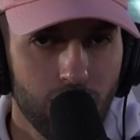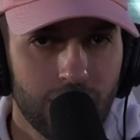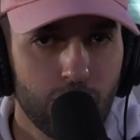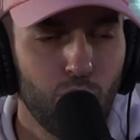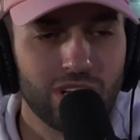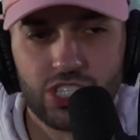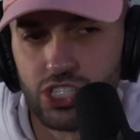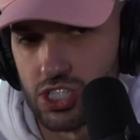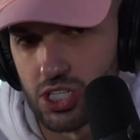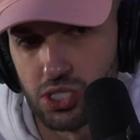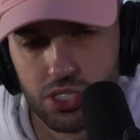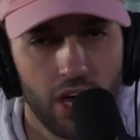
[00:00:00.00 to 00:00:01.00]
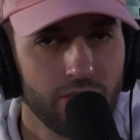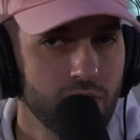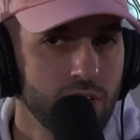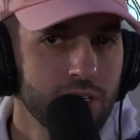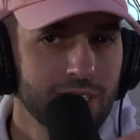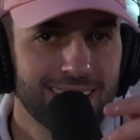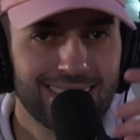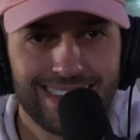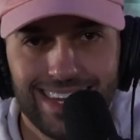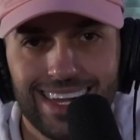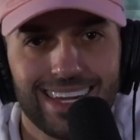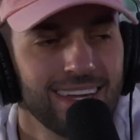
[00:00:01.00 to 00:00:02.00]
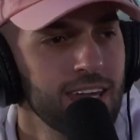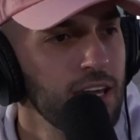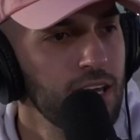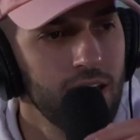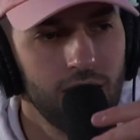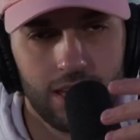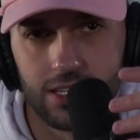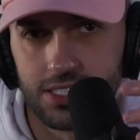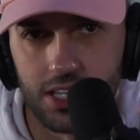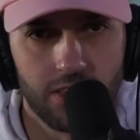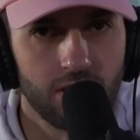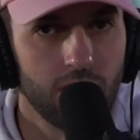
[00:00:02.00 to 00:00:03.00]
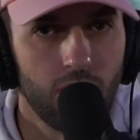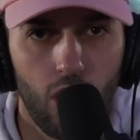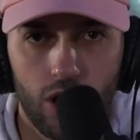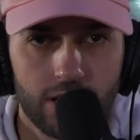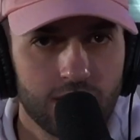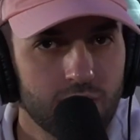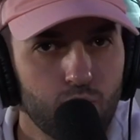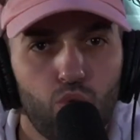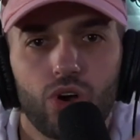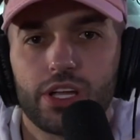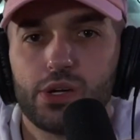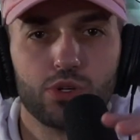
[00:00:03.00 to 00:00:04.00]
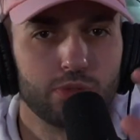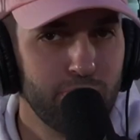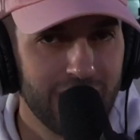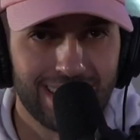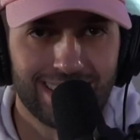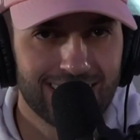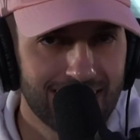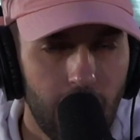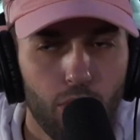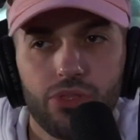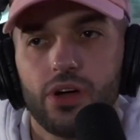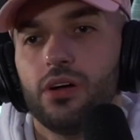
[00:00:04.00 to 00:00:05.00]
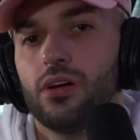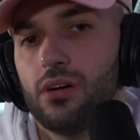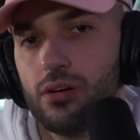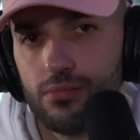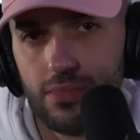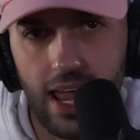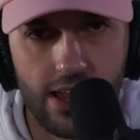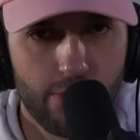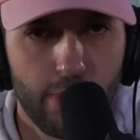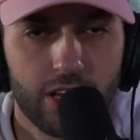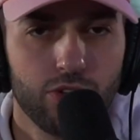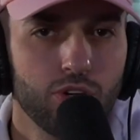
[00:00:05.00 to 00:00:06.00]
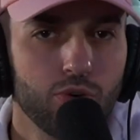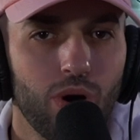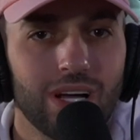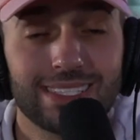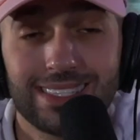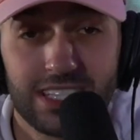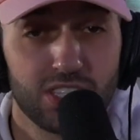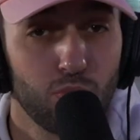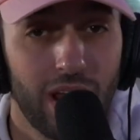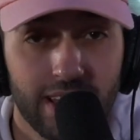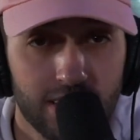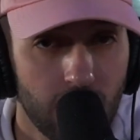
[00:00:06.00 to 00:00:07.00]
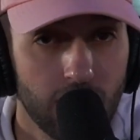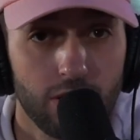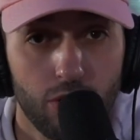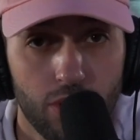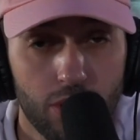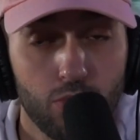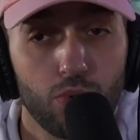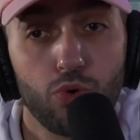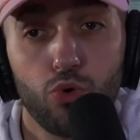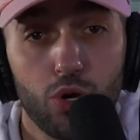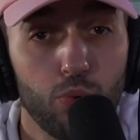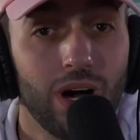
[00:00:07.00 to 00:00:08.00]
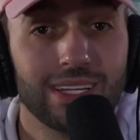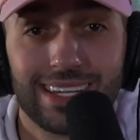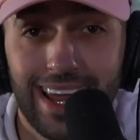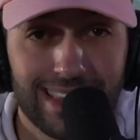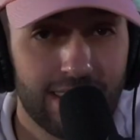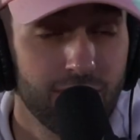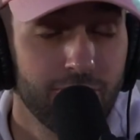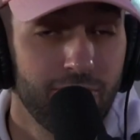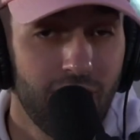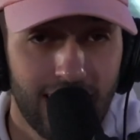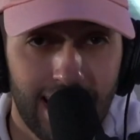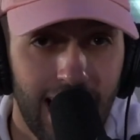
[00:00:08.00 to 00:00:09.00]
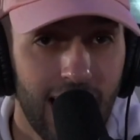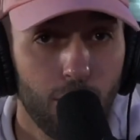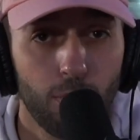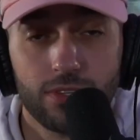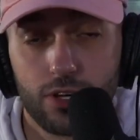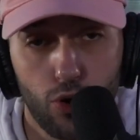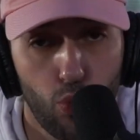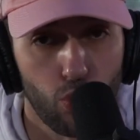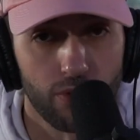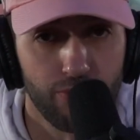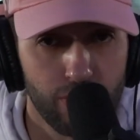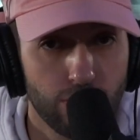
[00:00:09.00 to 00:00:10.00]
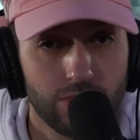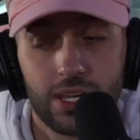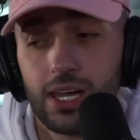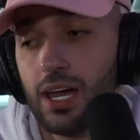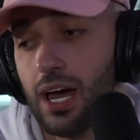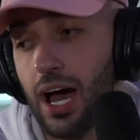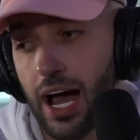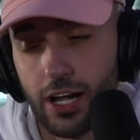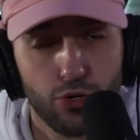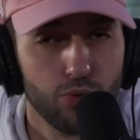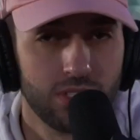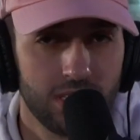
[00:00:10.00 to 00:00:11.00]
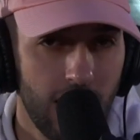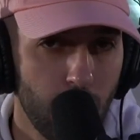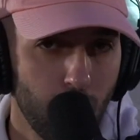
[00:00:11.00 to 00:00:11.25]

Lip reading: He wasn't just a Southern king, Southern artist, where he was big in the South. Everybody knew he was. This is when I started knowing who he was, and I lived in fucking Iowa in the cornfields. I knew who T.I.